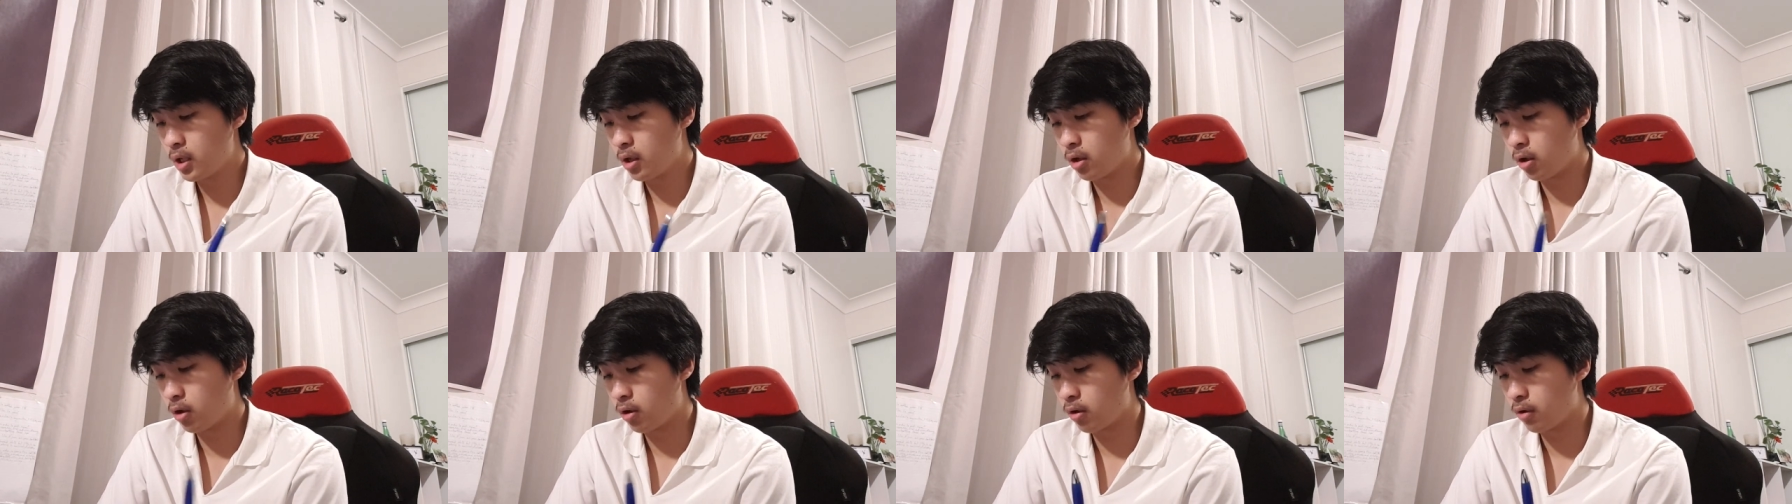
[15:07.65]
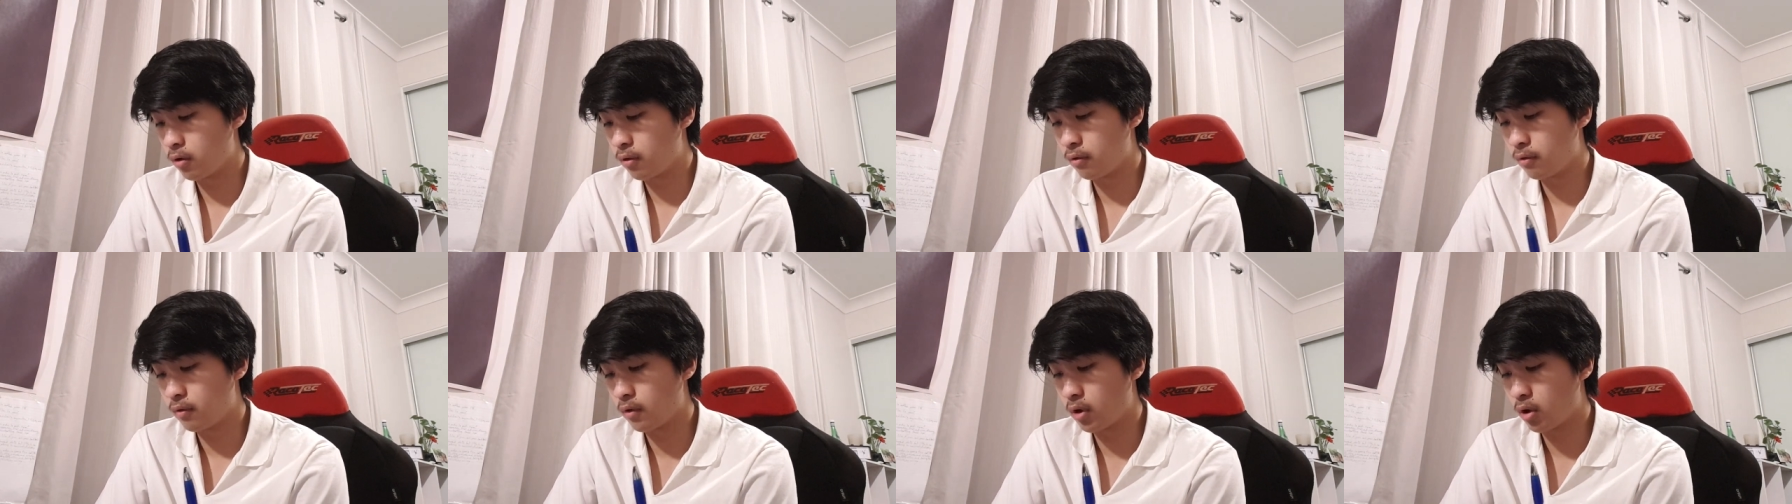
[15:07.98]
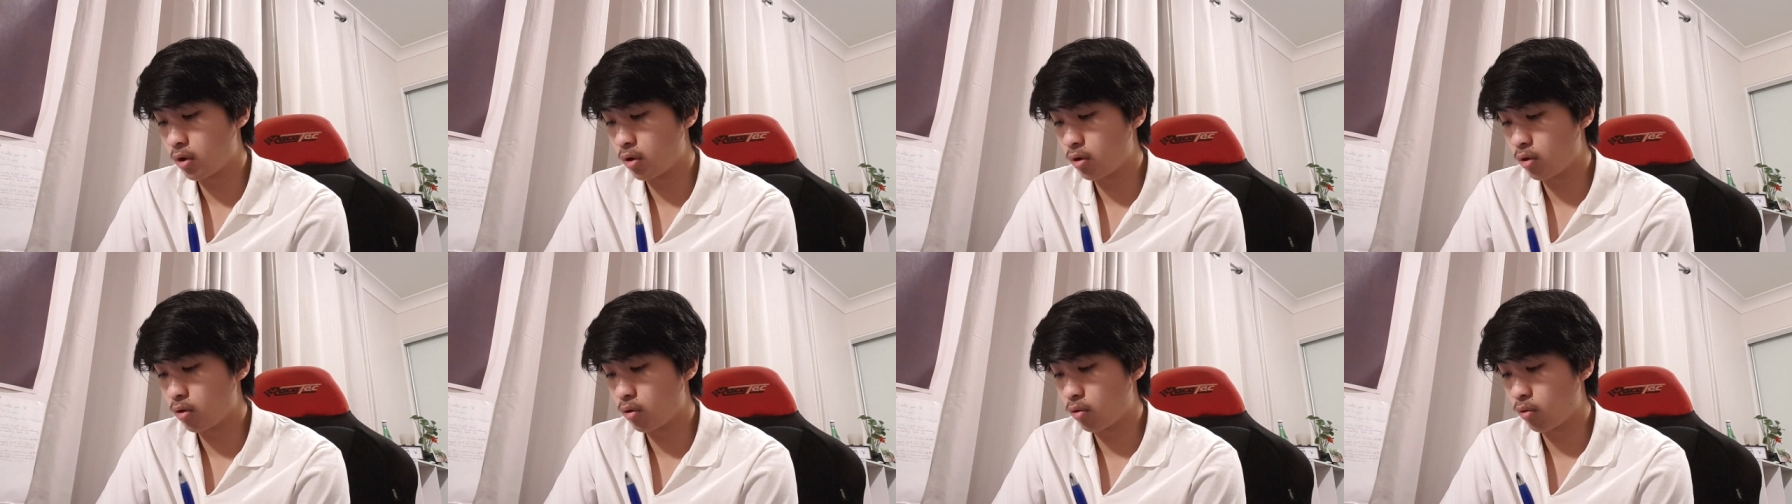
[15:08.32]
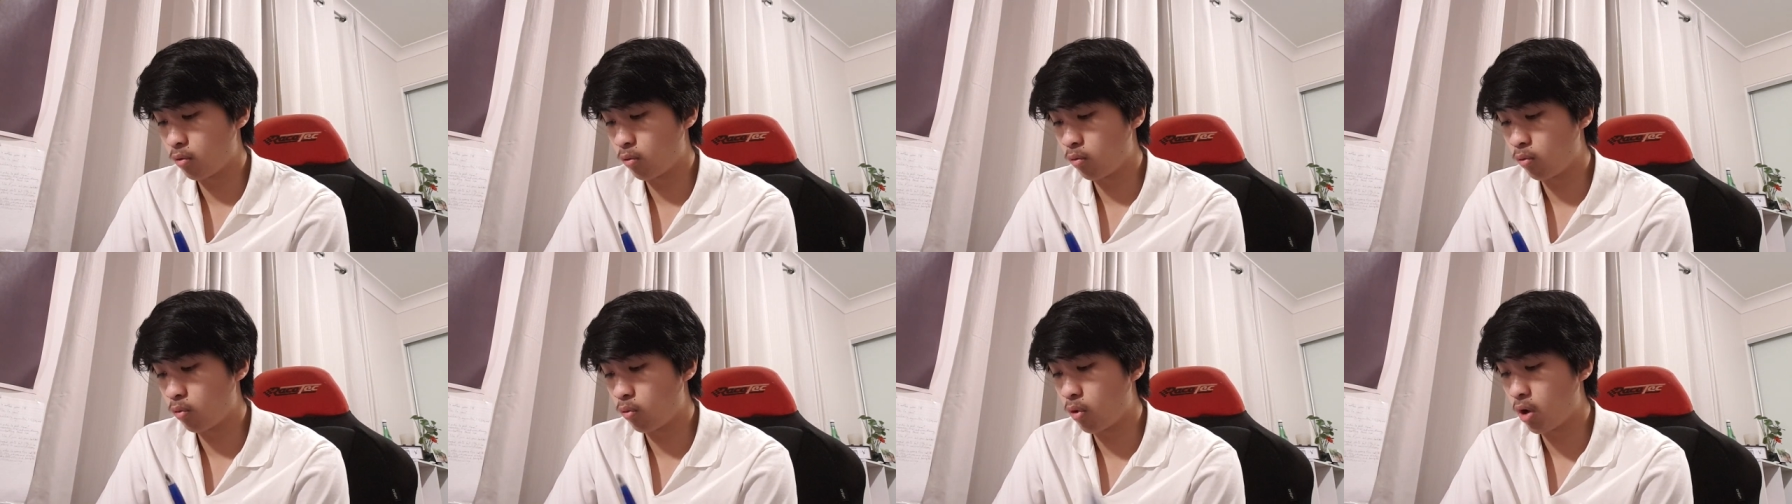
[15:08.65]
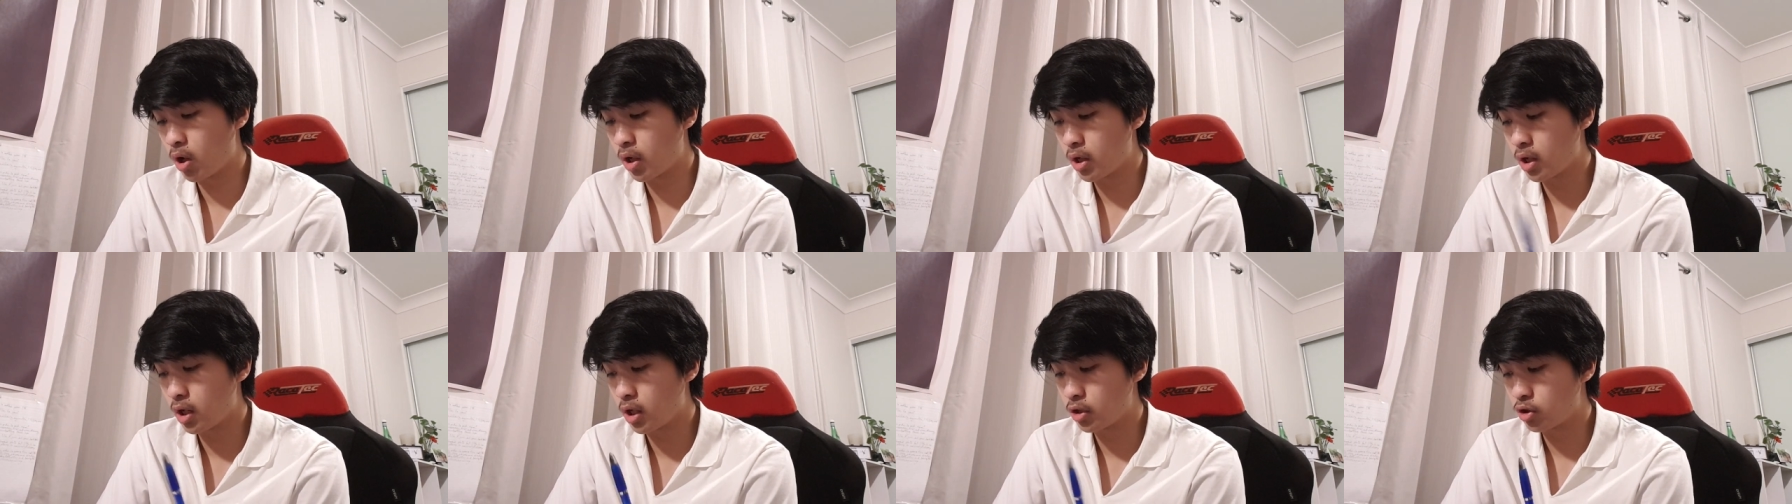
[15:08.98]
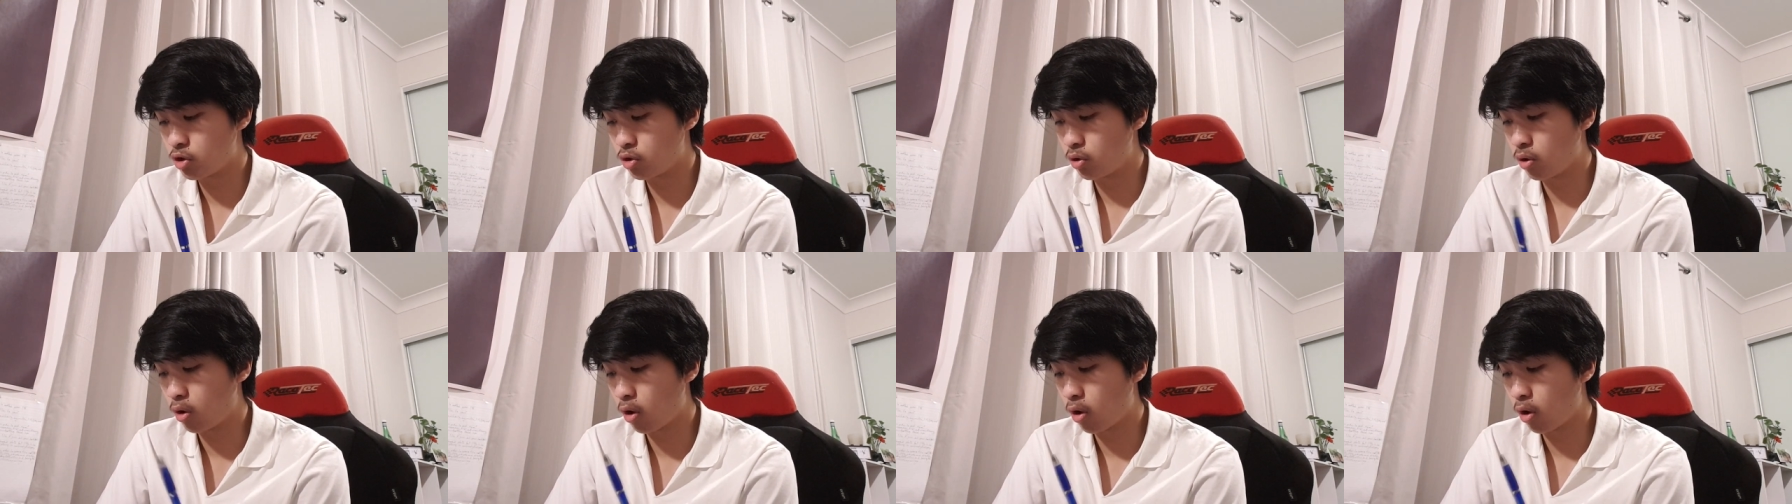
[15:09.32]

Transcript: of what I should